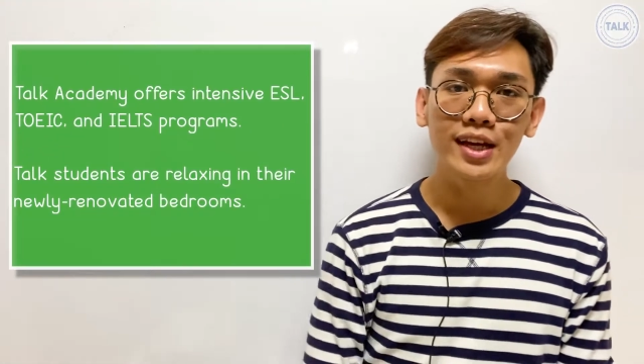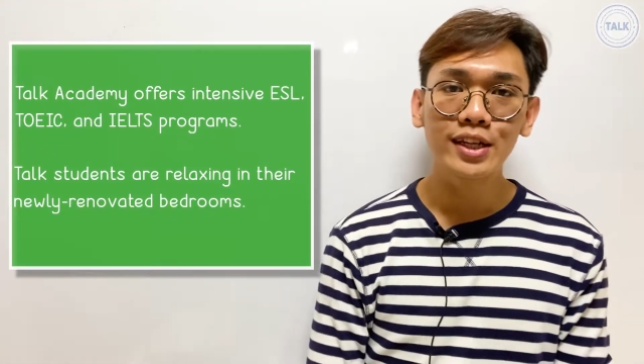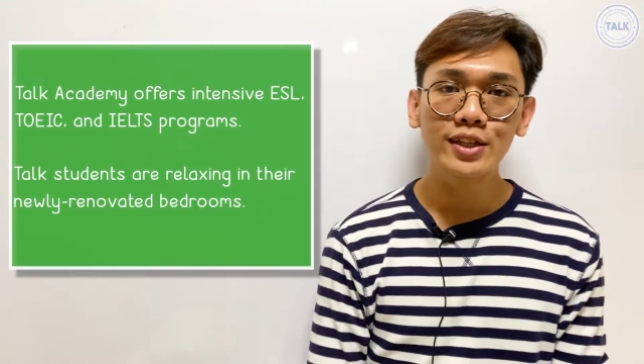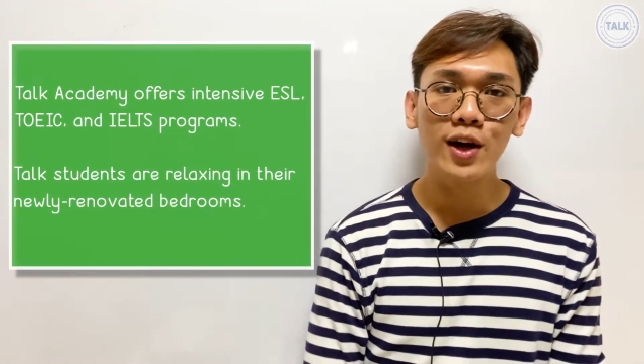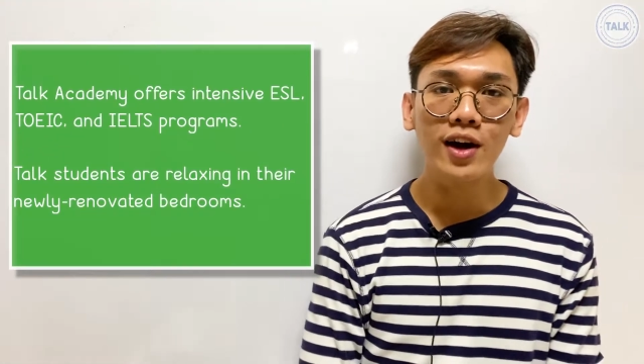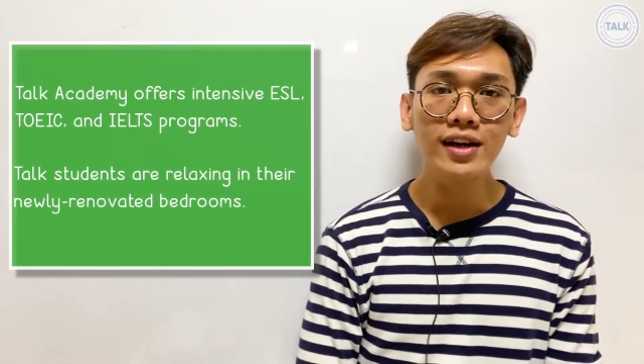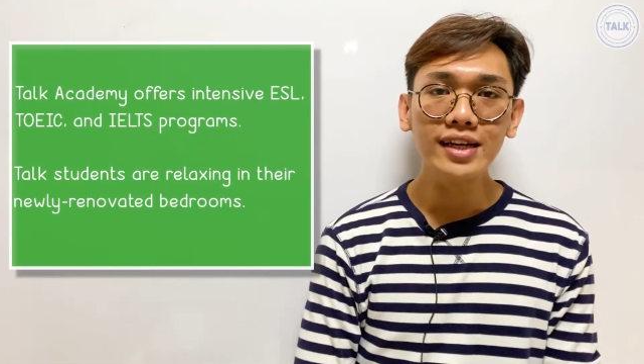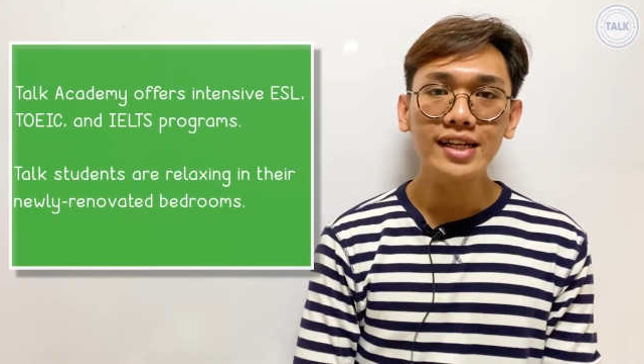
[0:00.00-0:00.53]

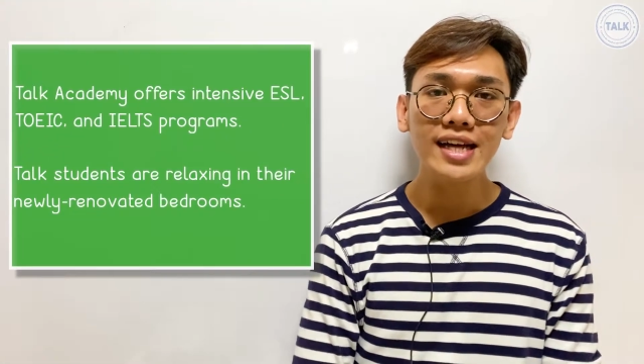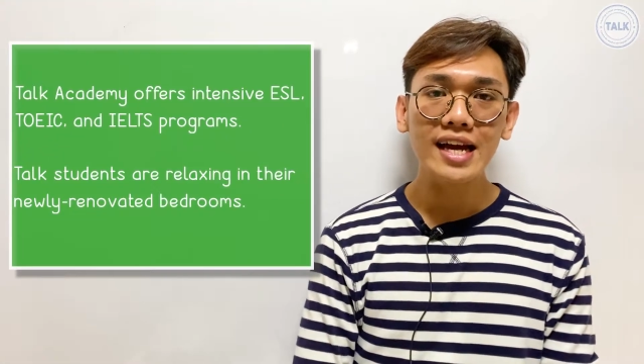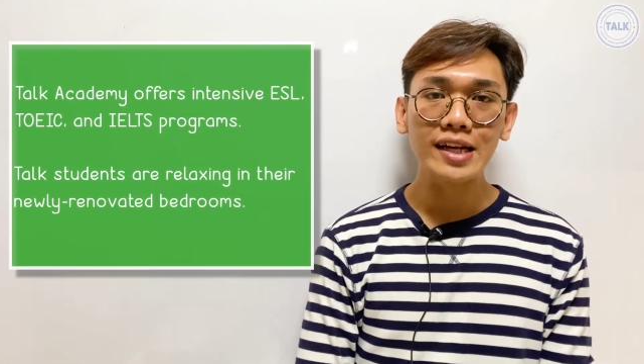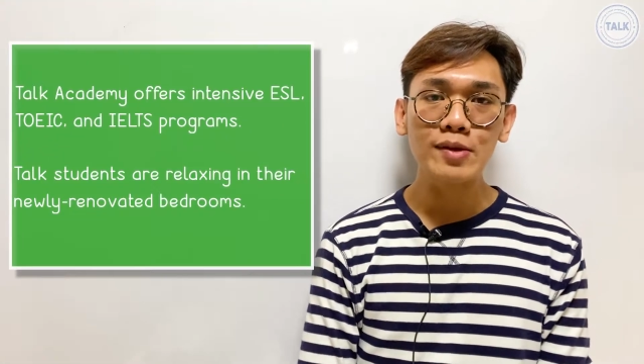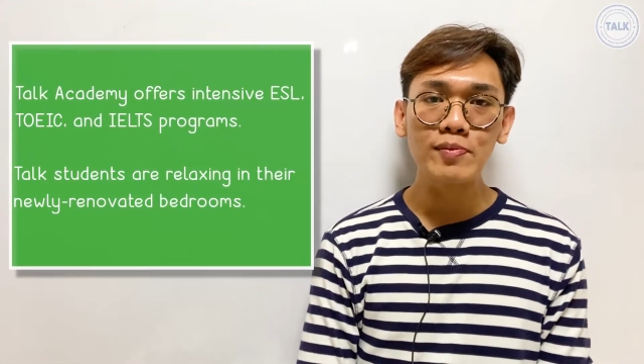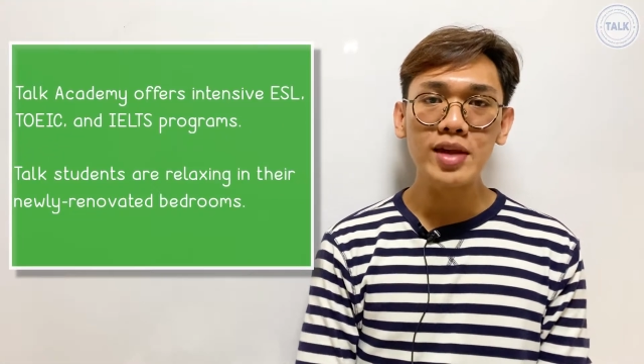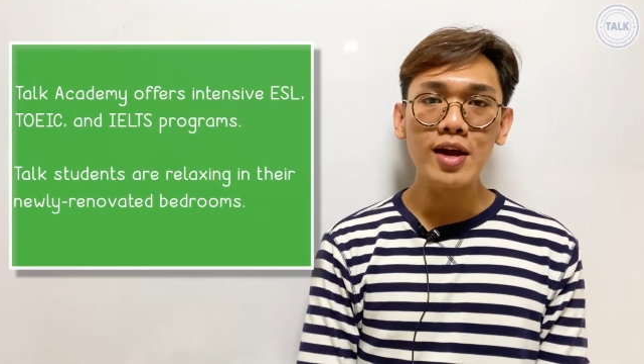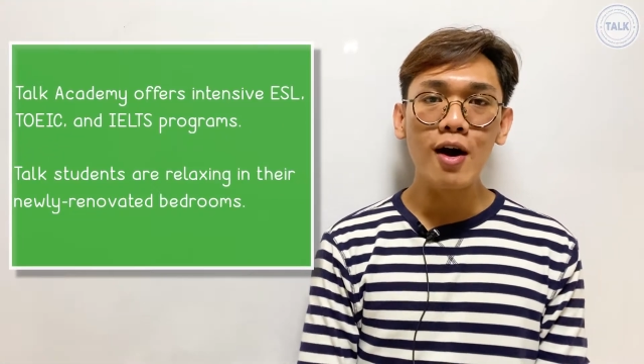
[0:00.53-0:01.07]
Talk
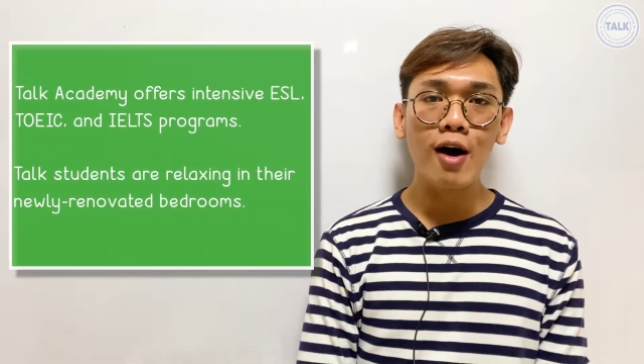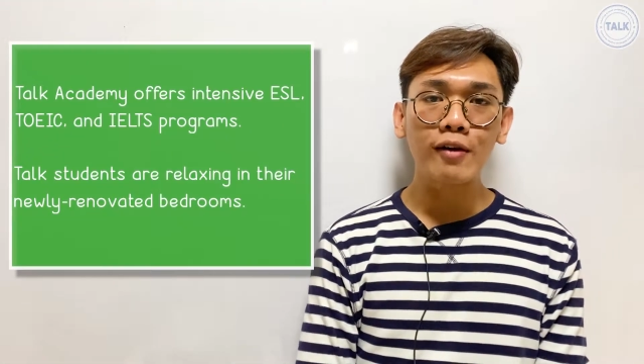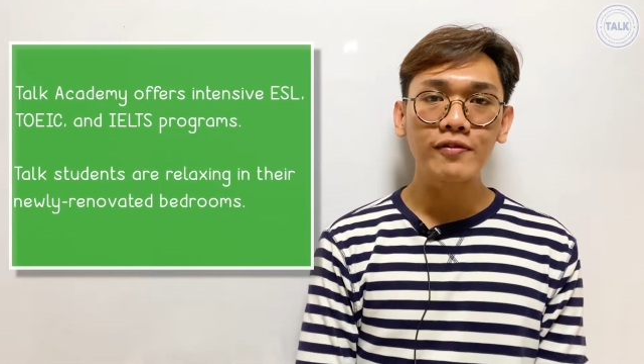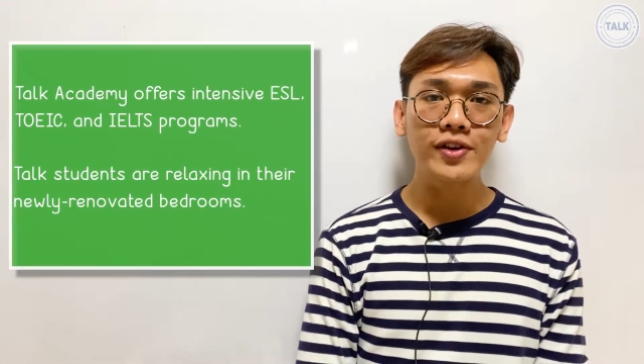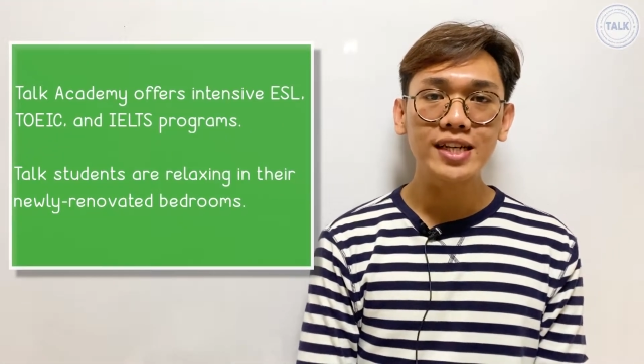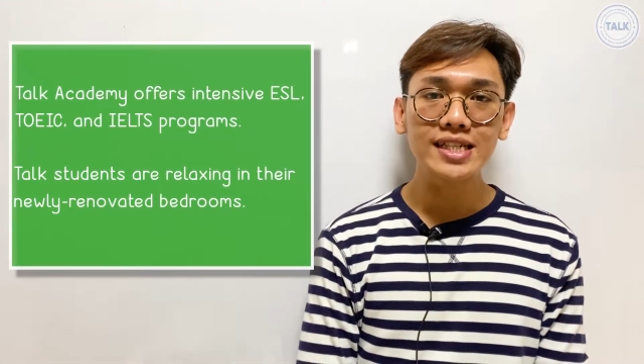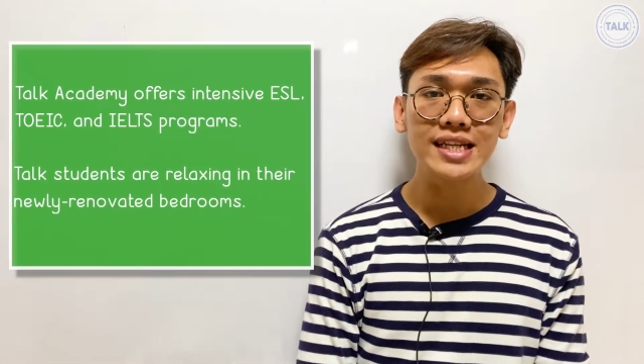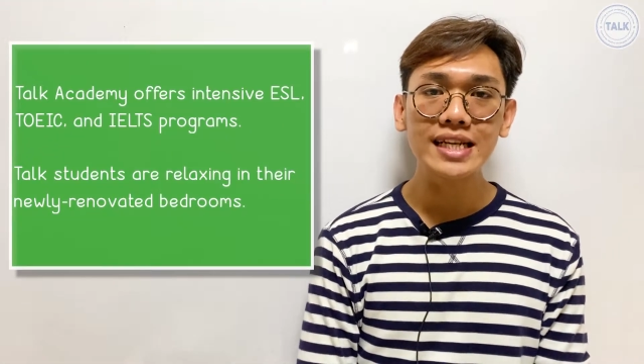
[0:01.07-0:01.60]
Academy
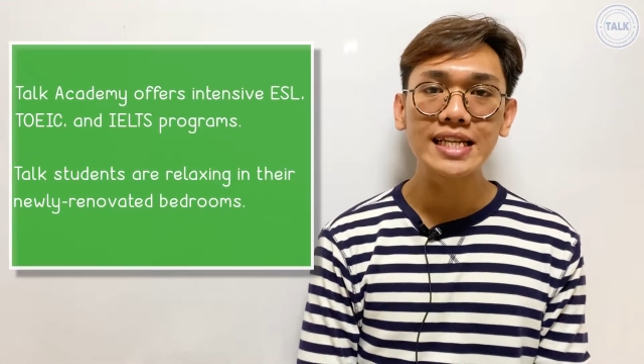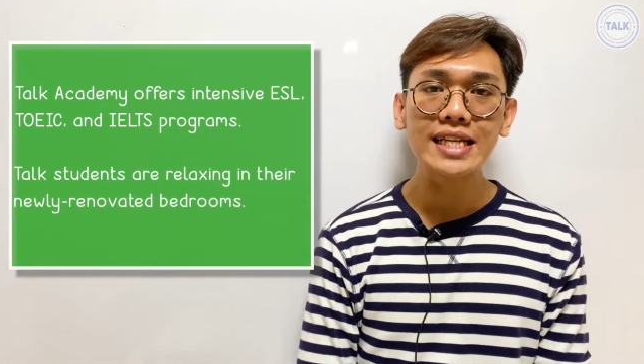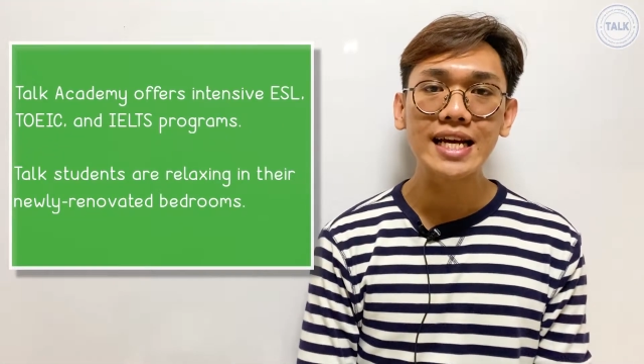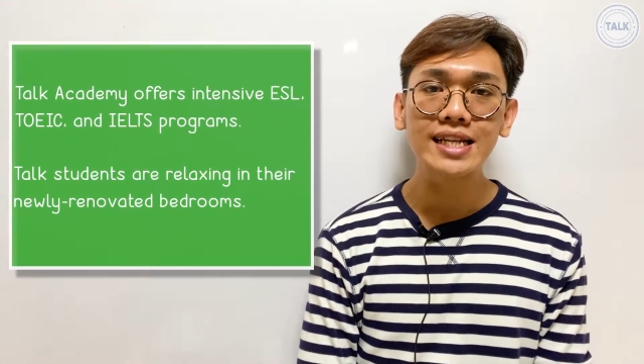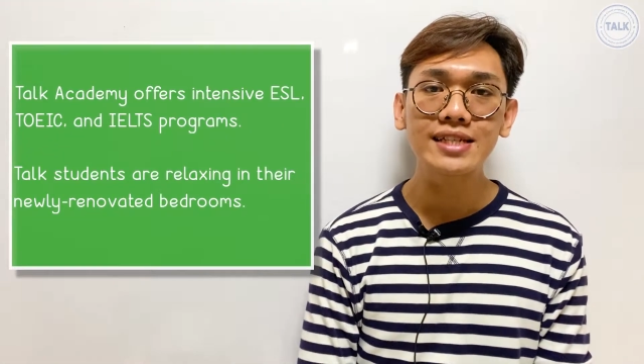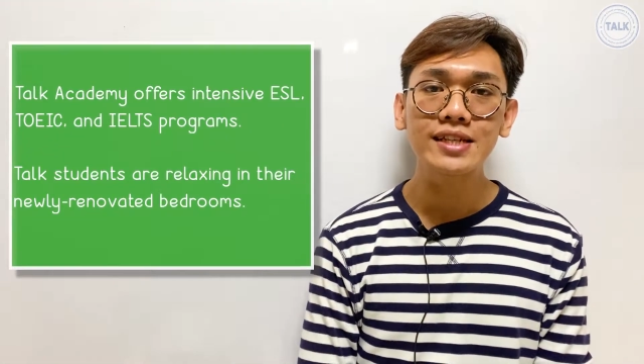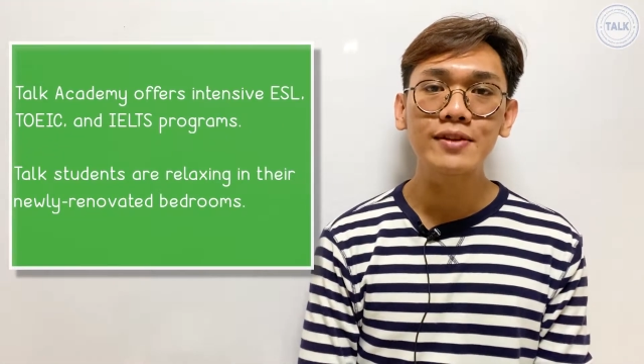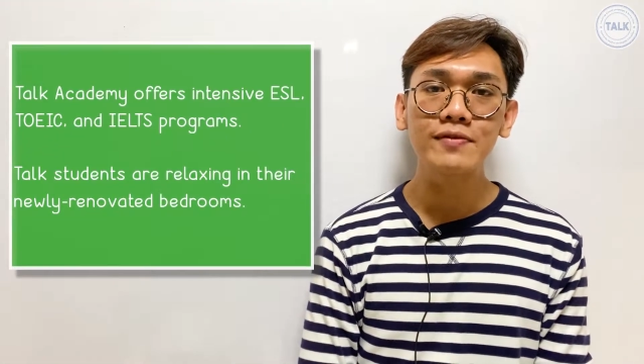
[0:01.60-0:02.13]
offers
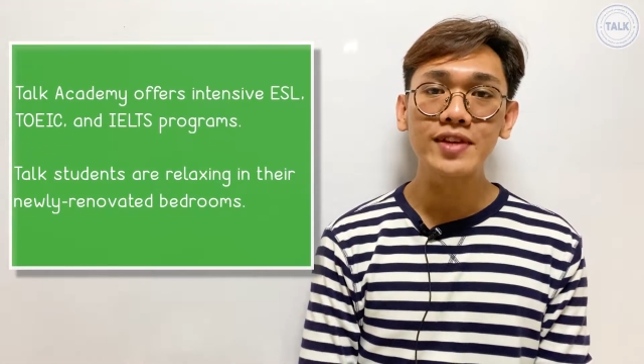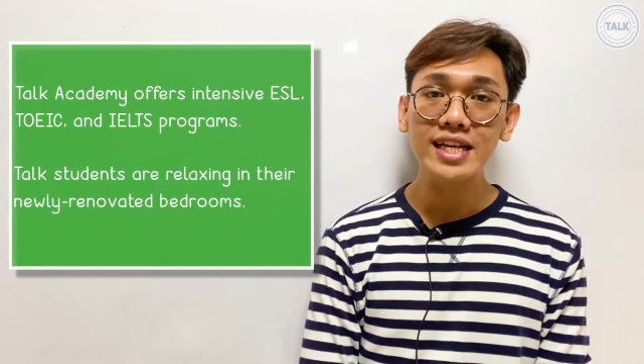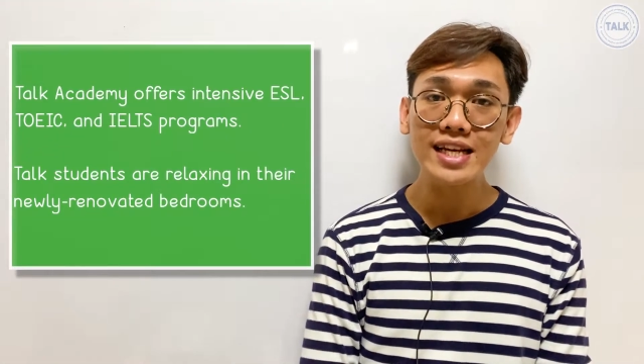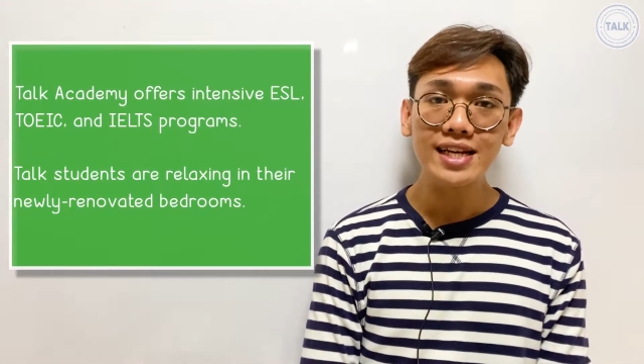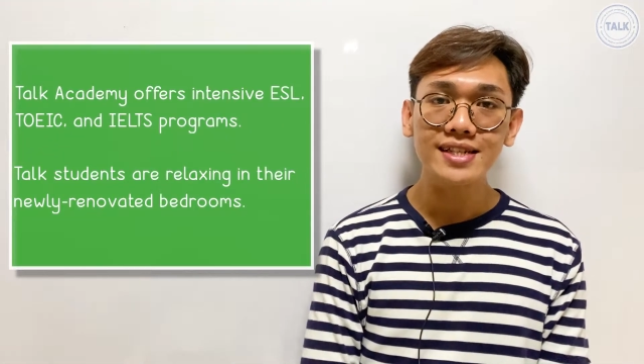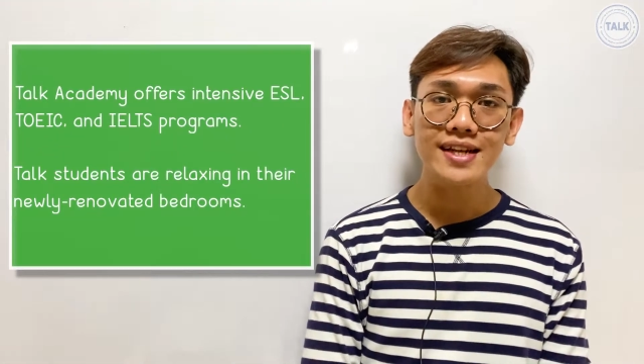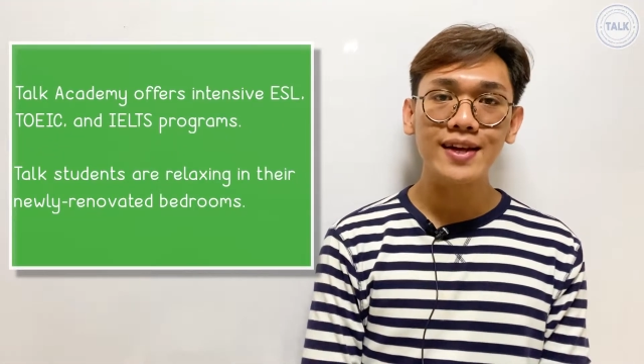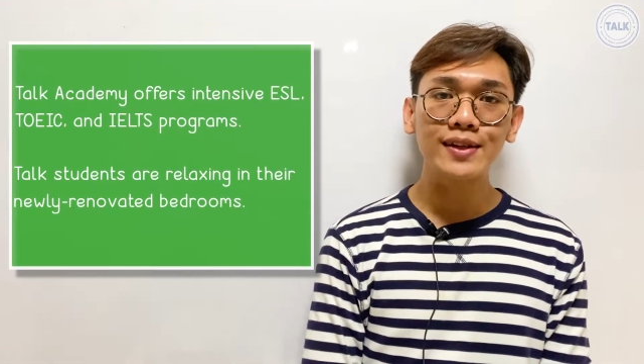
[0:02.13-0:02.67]
intensive
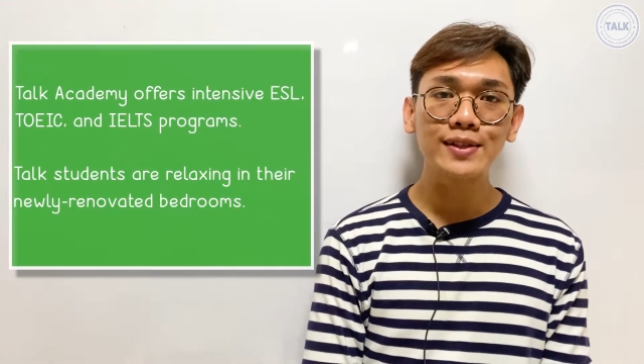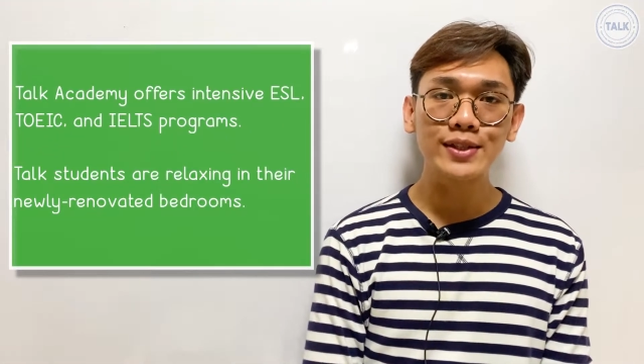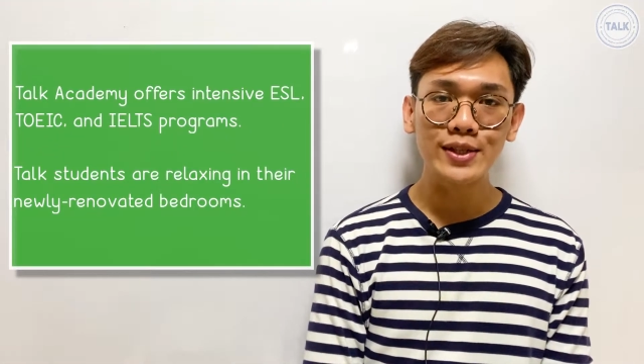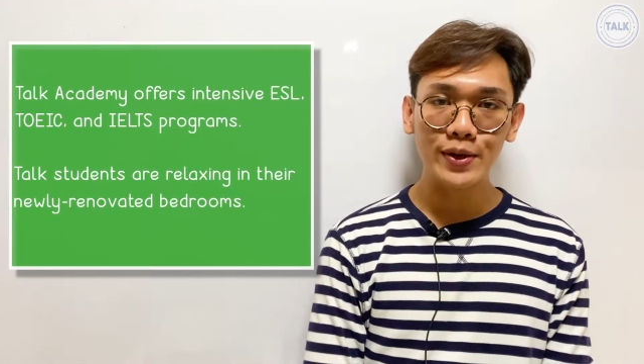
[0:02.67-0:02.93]
ESL,